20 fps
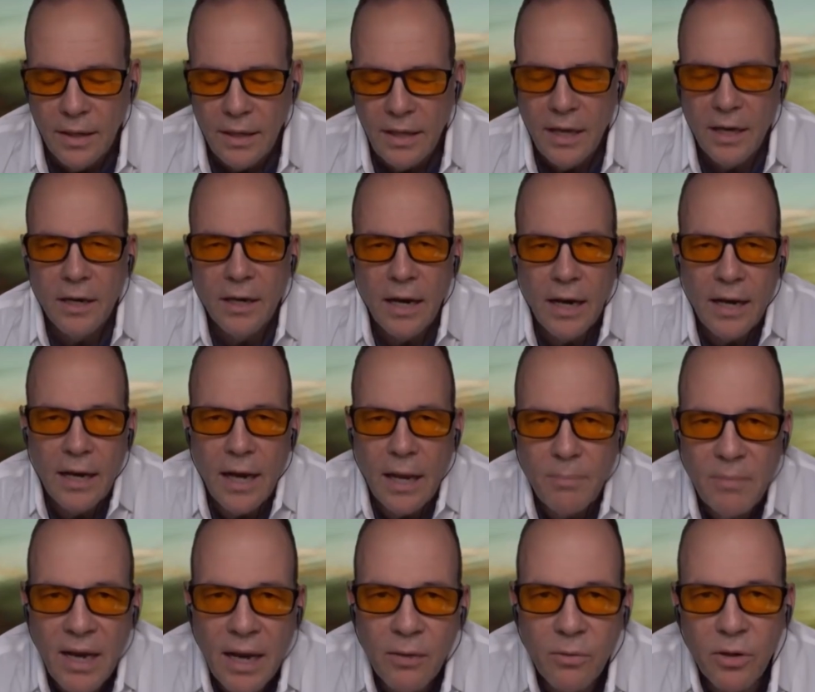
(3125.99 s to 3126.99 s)
Yeah,
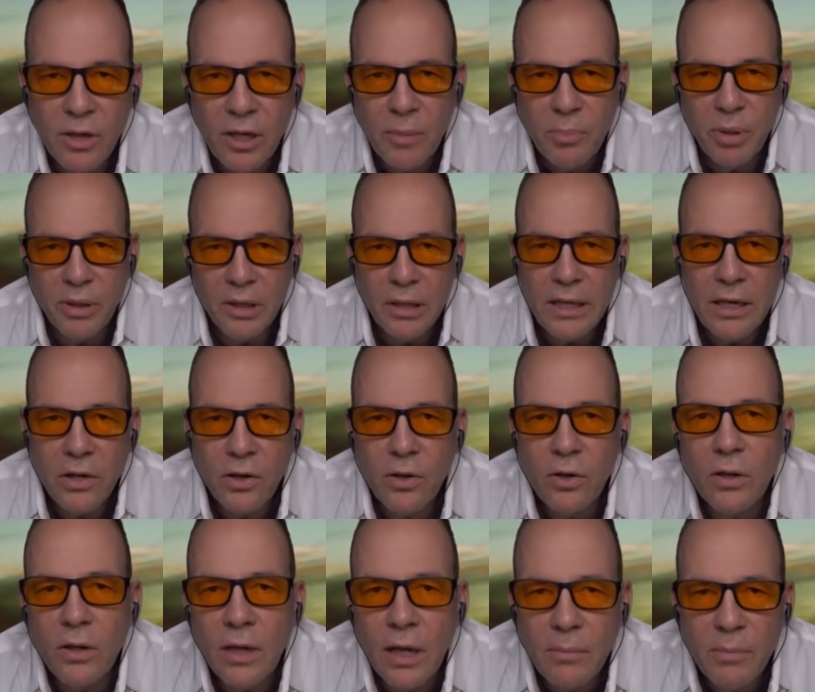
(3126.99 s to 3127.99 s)
I, am not really
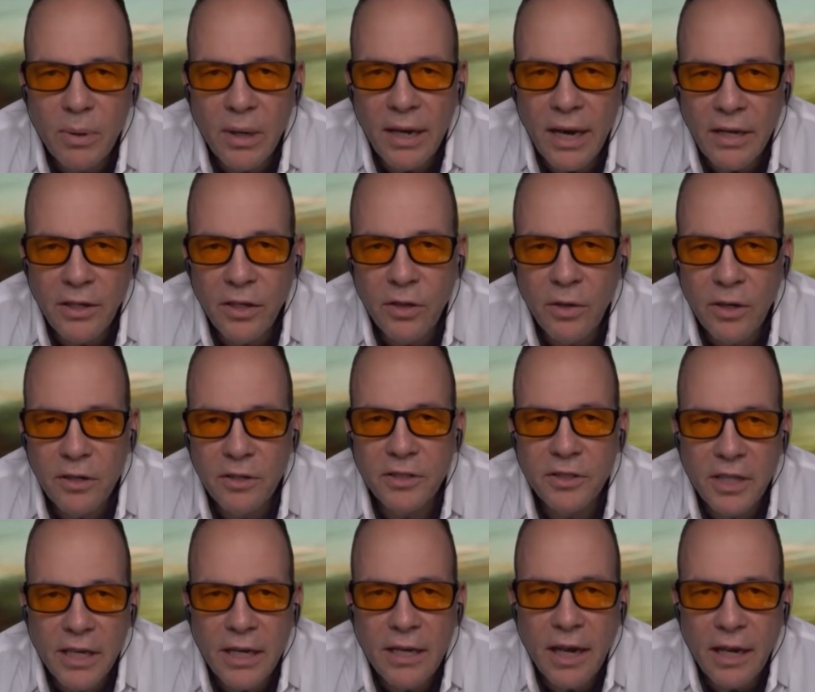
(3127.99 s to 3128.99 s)
political, but I do
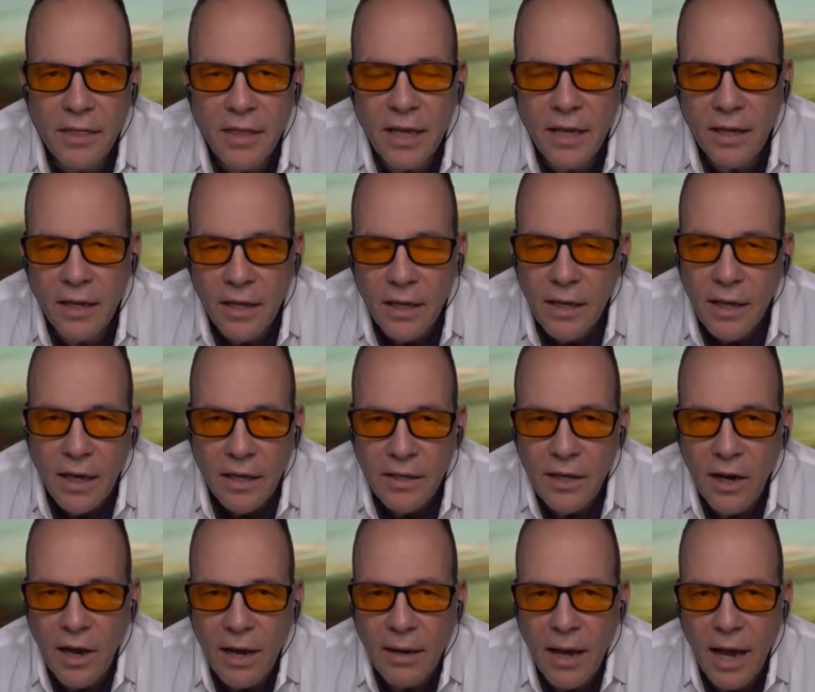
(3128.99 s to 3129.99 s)
understand. I think,
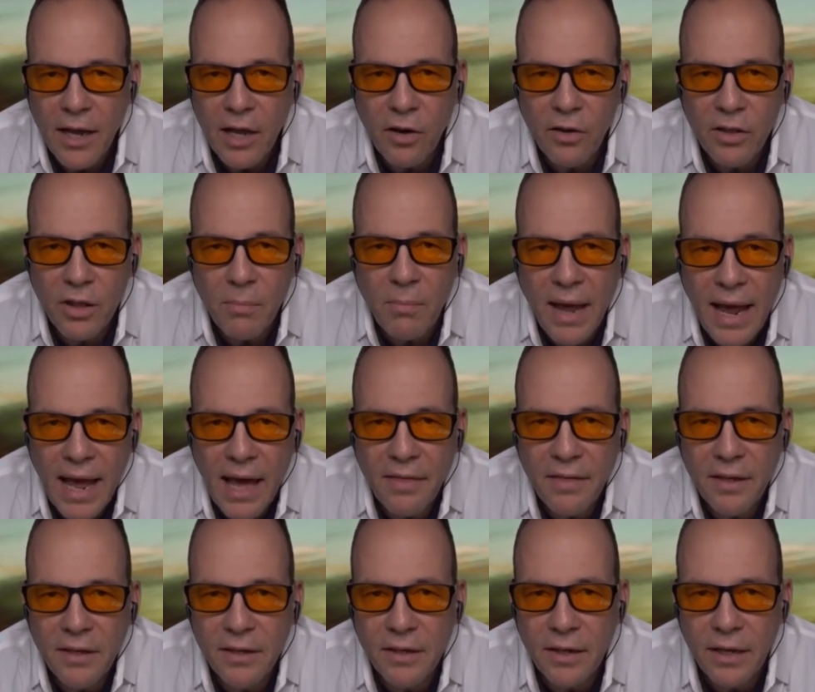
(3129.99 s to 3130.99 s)
you know, I, I, go to the
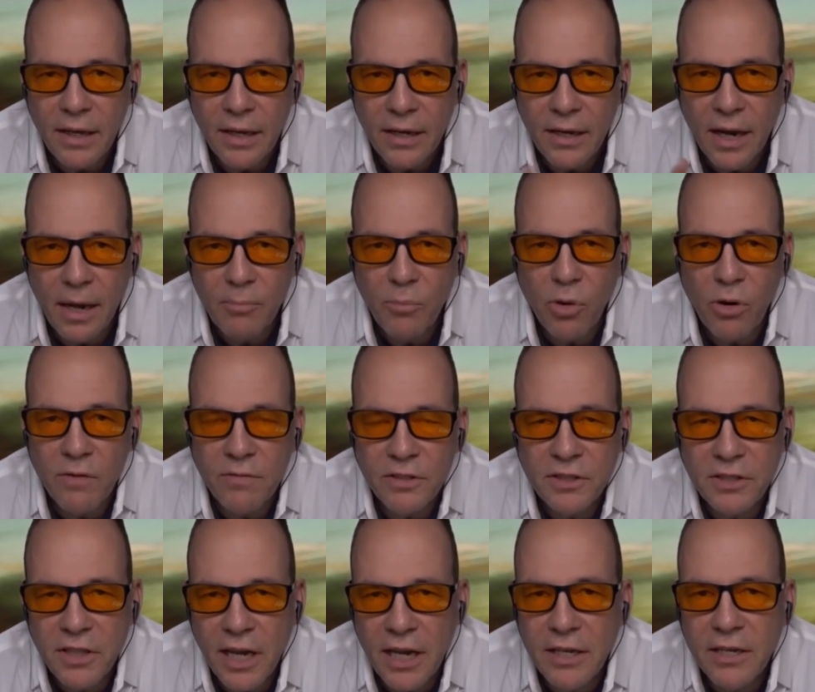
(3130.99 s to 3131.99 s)
math and, and I'm more of a
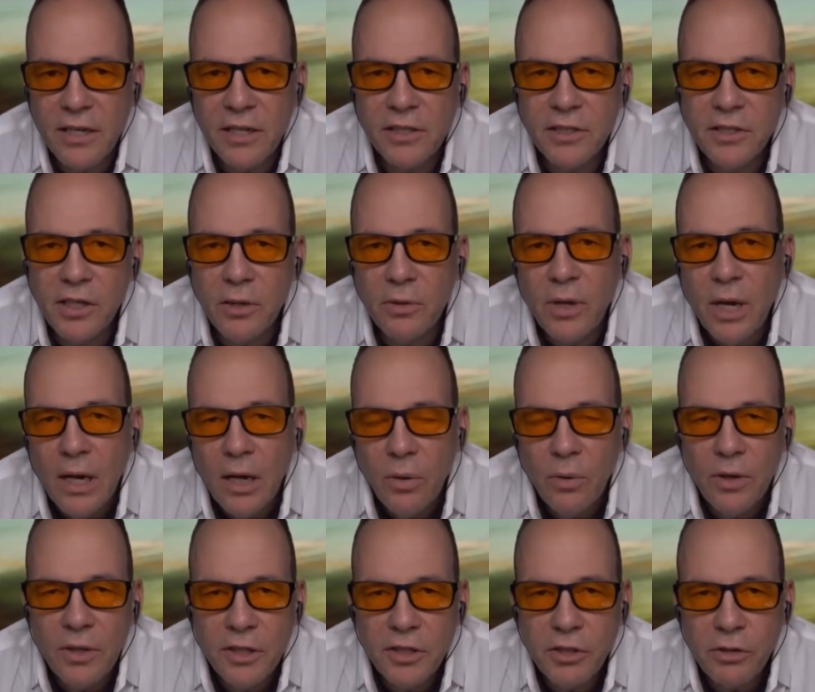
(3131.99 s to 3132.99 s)
scientist. So
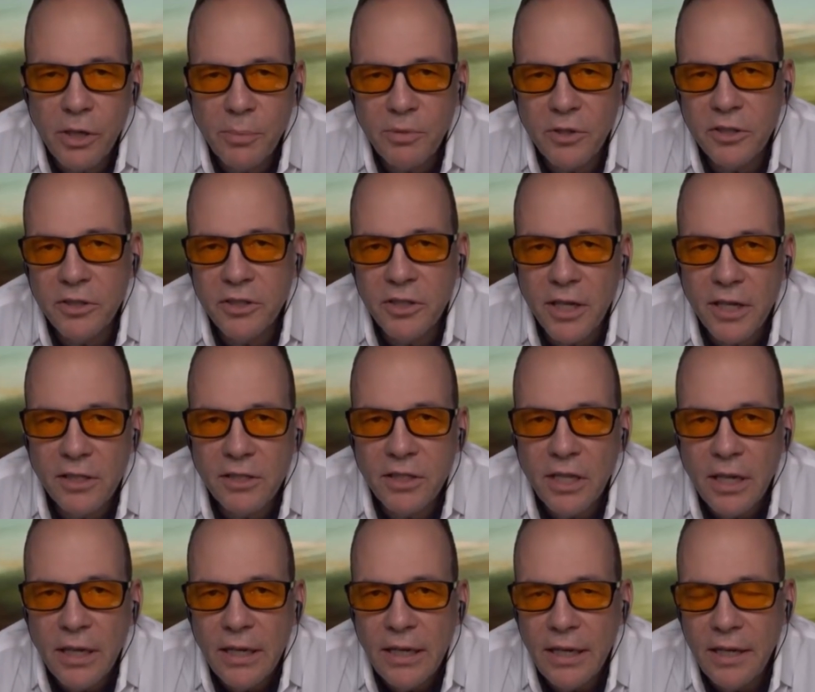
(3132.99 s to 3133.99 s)
when the scripture
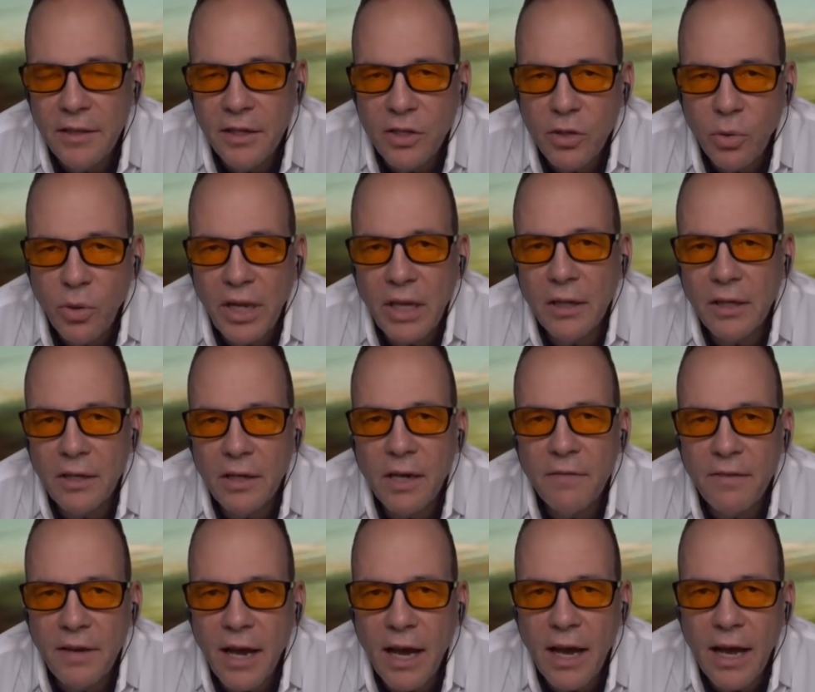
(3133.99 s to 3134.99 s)
says, in the twinkling
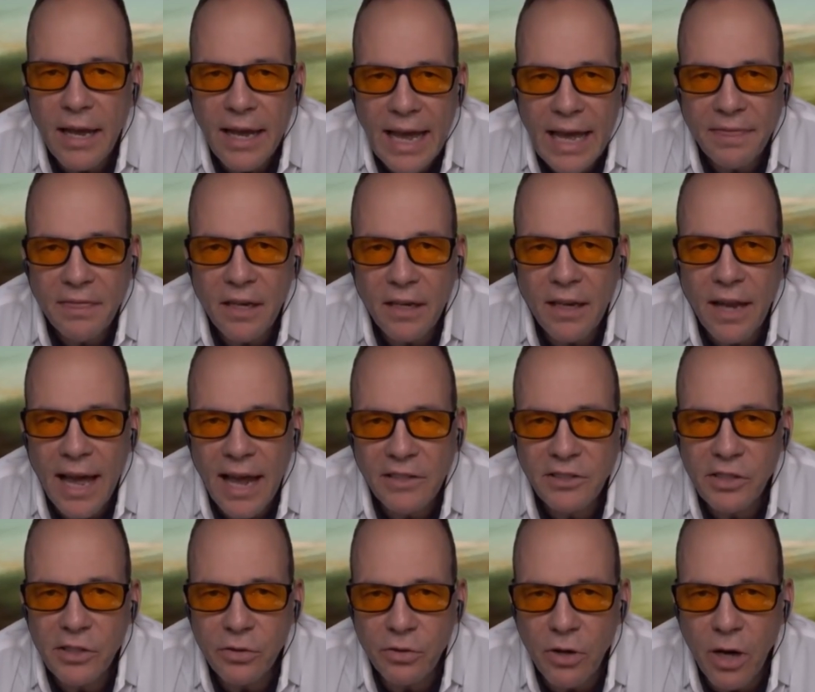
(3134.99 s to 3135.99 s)
of an eye at the
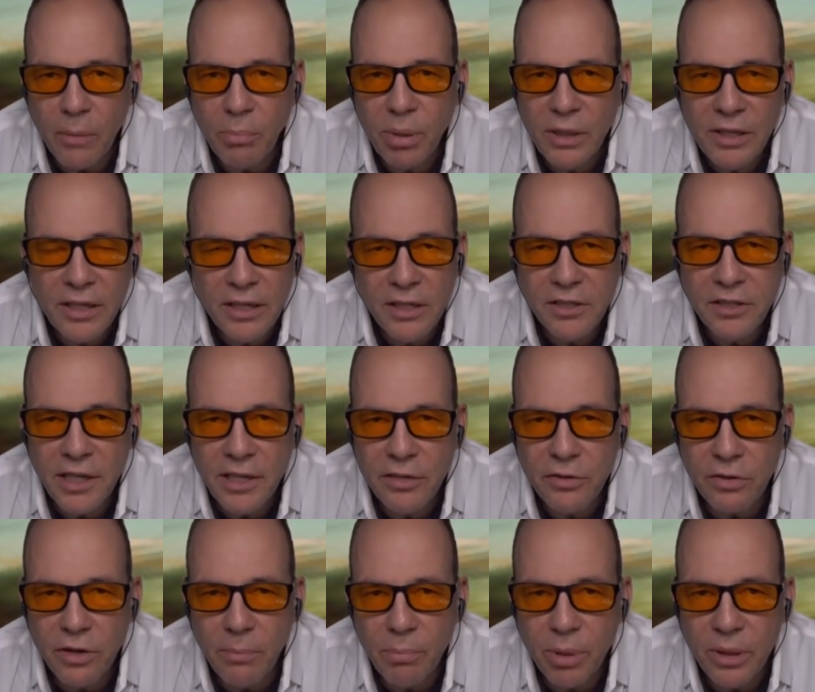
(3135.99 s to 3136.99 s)
last trump, it didn't say
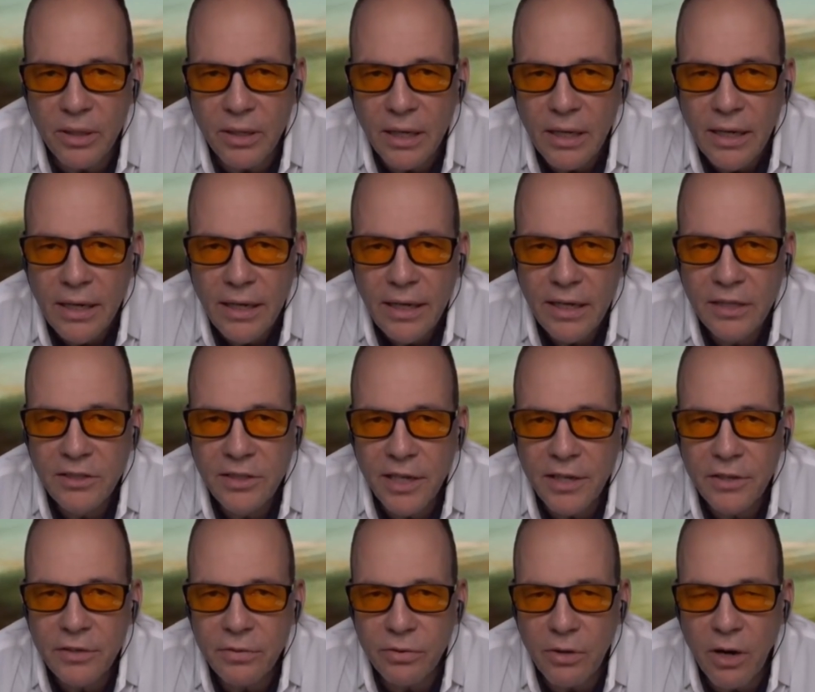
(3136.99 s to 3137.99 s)
trumpet, it
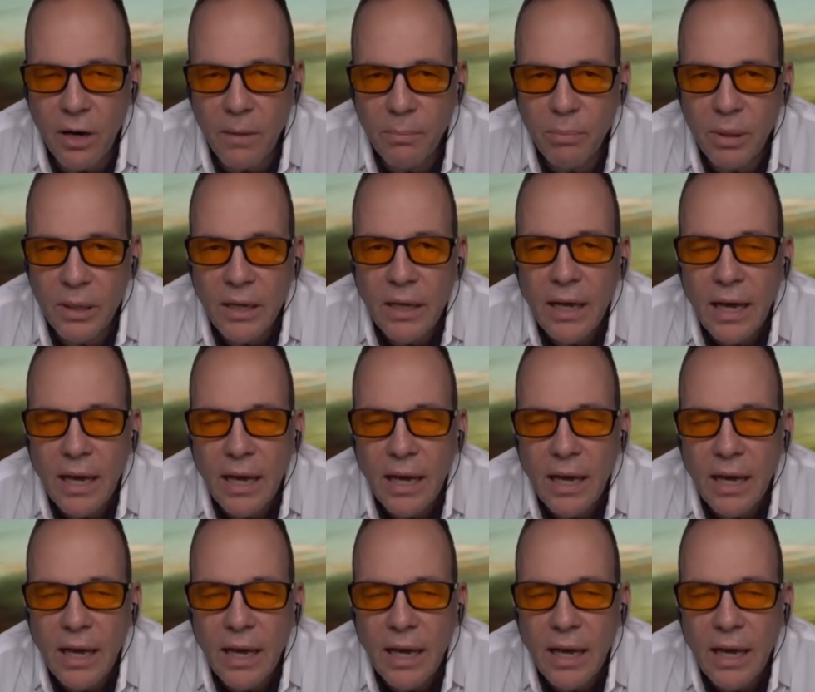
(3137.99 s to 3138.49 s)
said trump.